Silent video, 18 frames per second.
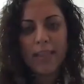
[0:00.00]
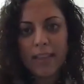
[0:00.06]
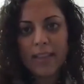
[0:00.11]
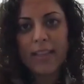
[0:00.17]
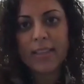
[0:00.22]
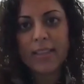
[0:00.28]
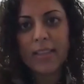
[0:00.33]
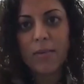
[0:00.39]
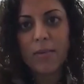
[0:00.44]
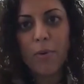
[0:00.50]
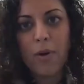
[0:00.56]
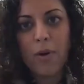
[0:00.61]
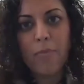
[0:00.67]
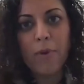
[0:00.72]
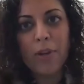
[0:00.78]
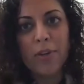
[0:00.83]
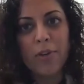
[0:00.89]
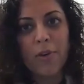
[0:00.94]
that's an
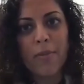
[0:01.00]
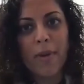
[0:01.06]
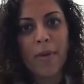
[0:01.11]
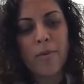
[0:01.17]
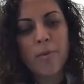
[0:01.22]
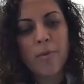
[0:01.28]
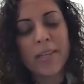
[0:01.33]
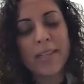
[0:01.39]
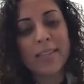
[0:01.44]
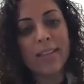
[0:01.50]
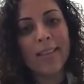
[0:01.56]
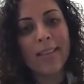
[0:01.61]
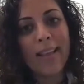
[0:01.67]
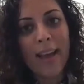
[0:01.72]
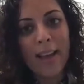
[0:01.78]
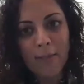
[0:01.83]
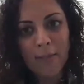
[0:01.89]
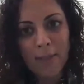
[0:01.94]
important point to remember, because a
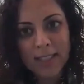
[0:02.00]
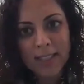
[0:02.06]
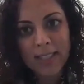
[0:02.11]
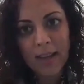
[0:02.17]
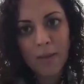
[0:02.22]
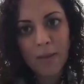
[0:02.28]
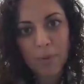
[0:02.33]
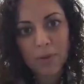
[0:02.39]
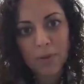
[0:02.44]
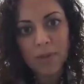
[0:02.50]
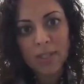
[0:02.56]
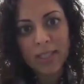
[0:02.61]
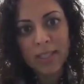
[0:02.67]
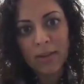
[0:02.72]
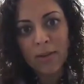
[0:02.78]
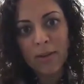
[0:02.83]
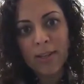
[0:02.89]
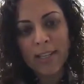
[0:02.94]
lot of these topical
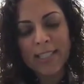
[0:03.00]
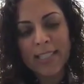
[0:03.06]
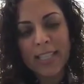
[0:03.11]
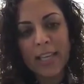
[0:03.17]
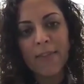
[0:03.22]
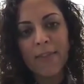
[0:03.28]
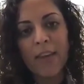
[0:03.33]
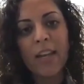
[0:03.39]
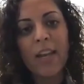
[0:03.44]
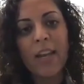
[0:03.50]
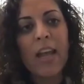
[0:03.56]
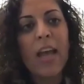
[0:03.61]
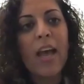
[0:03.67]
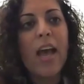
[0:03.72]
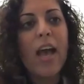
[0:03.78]
steroids even,